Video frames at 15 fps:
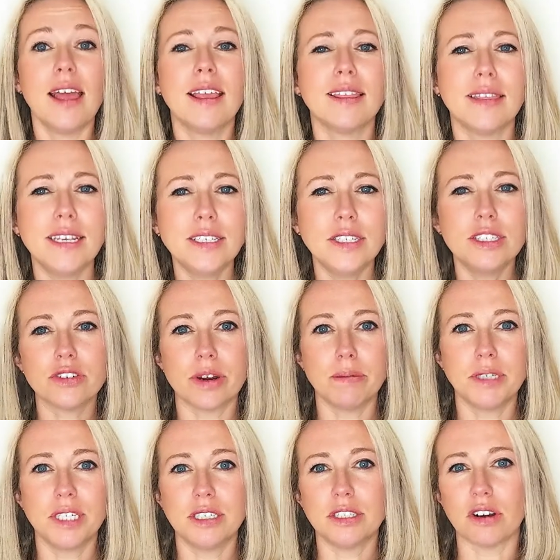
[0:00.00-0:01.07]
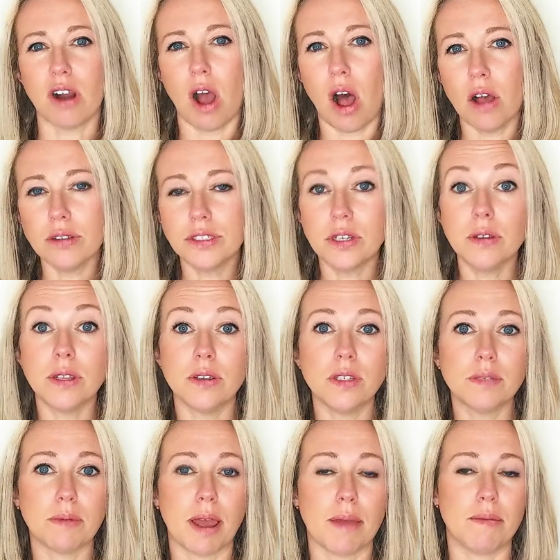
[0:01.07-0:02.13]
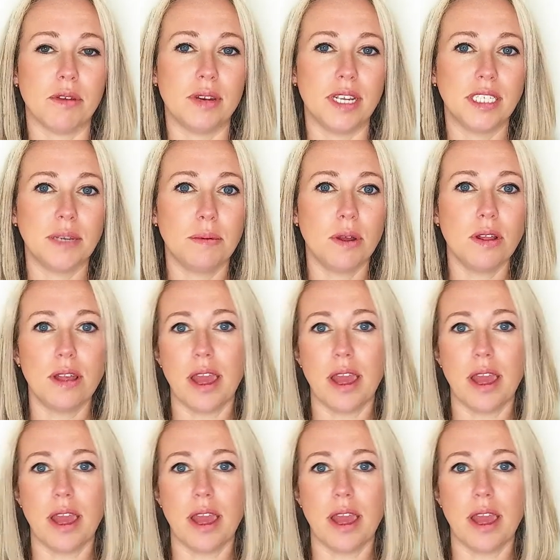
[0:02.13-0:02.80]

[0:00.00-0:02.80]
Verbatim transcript: These descriptions are also used by municipal